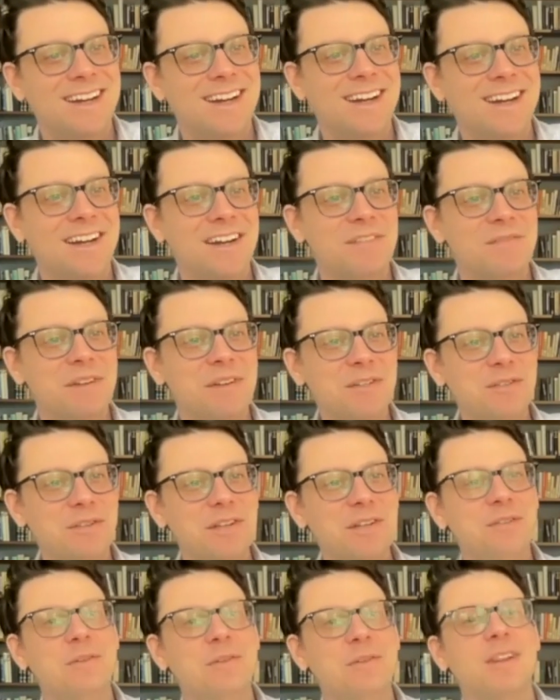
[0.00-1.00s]
And you
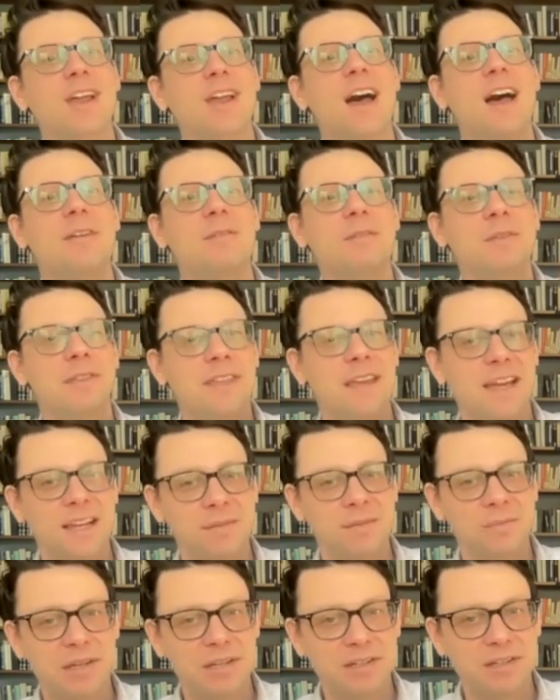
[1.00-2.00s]
can do a lot with that
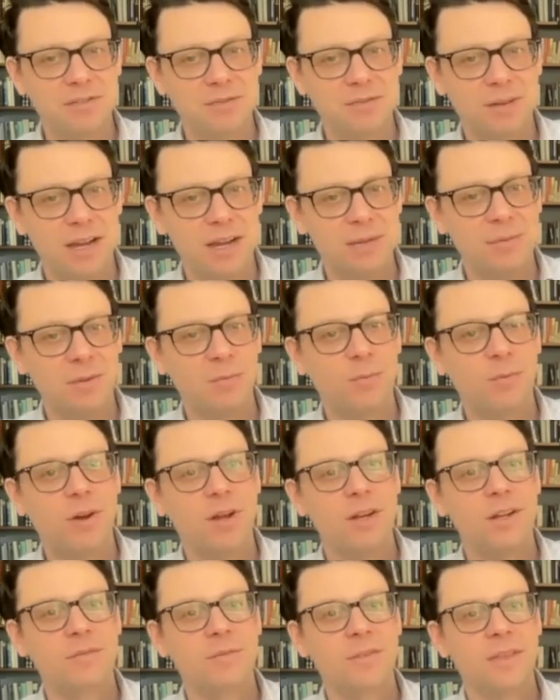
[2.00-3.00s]
image, right? But
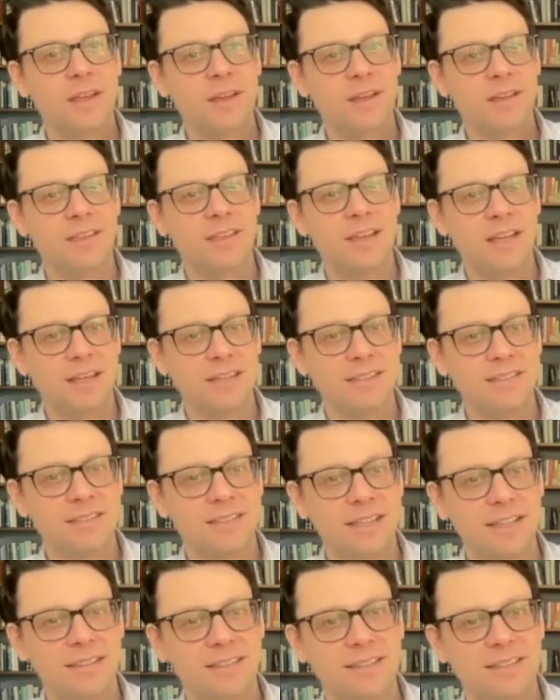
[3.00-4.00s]
one of the things
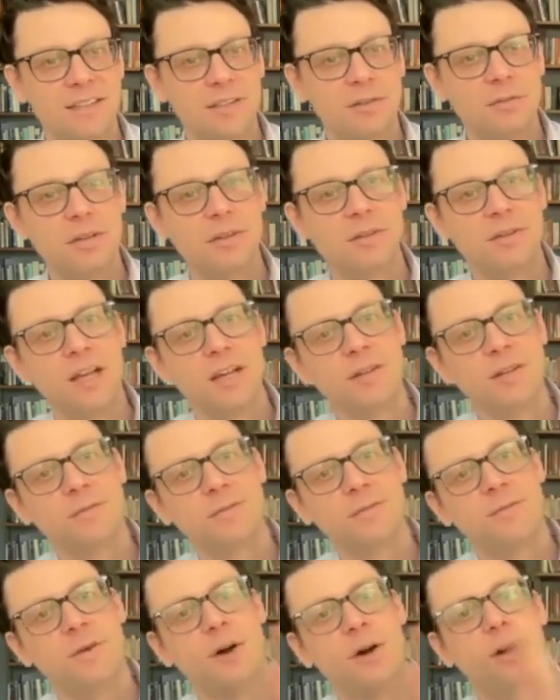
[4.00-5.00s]
is that you can kind
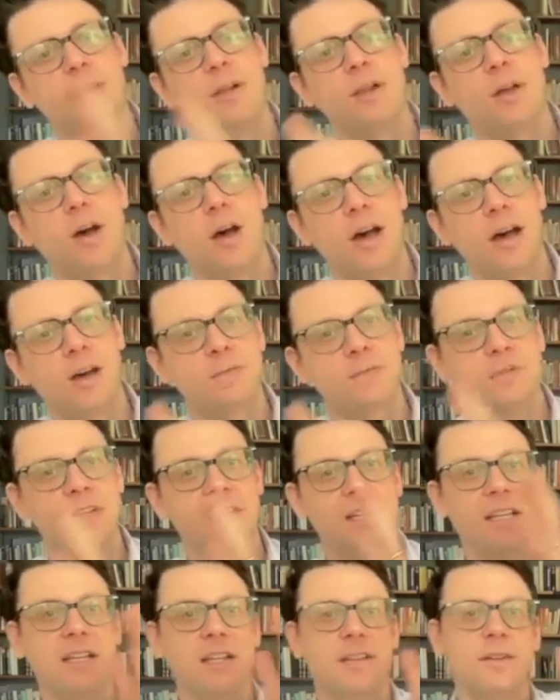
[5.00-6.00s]
of fall off to
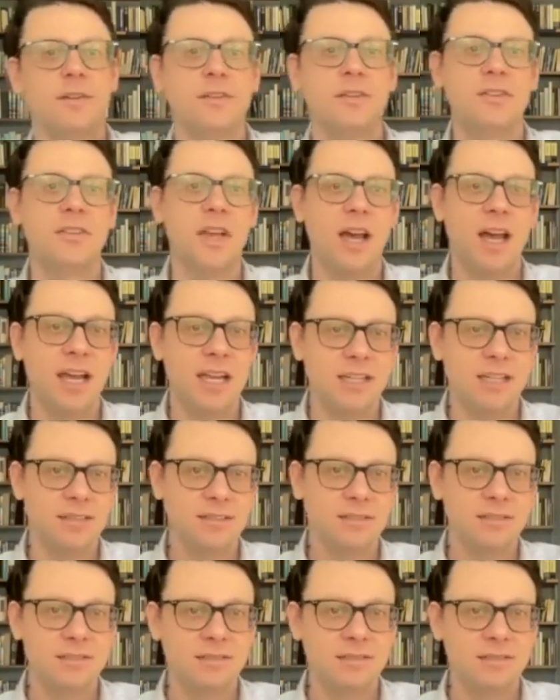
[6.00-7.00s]
either side,
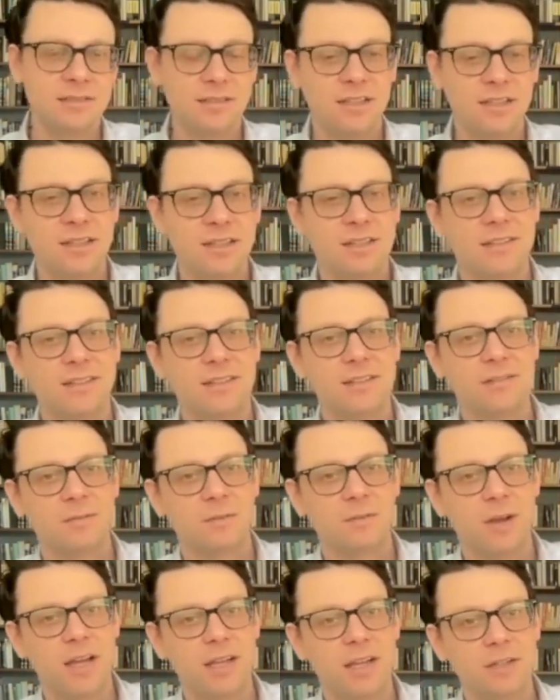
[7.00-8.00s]

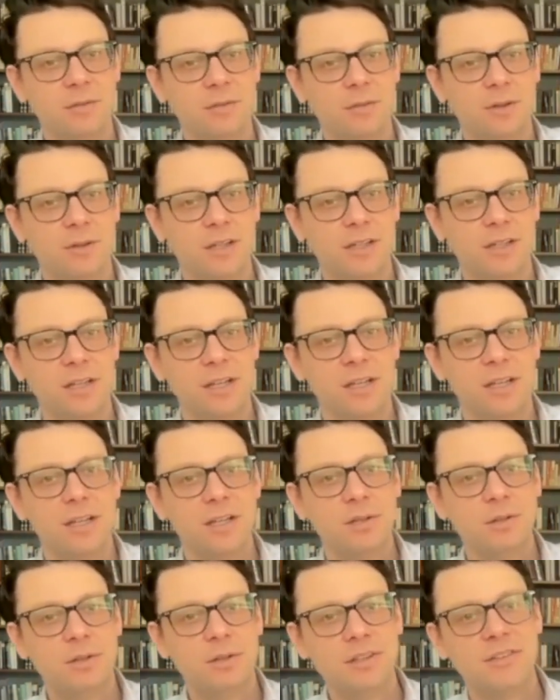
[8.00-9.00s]
right? You
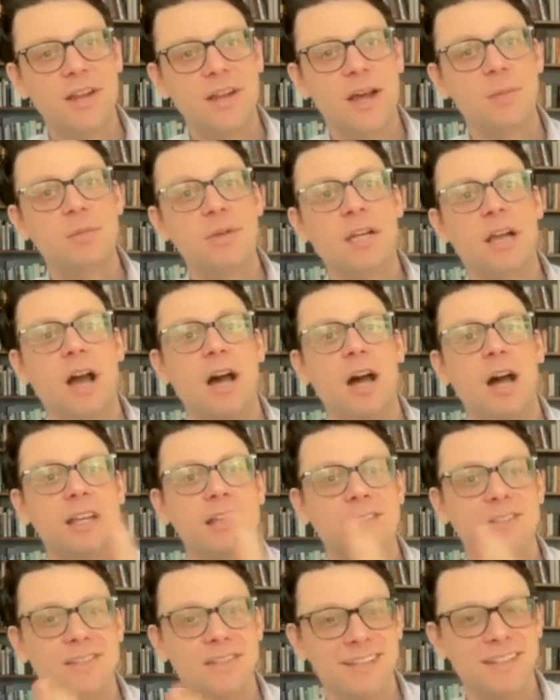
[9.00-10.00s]
can stop being
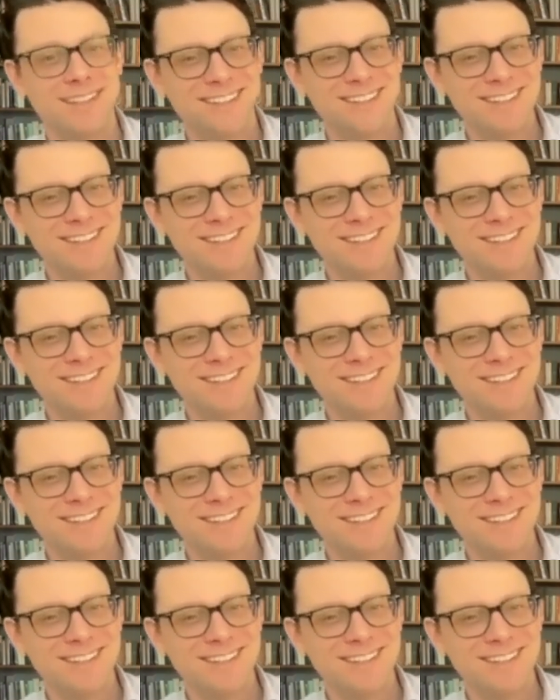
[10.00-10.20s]
honest.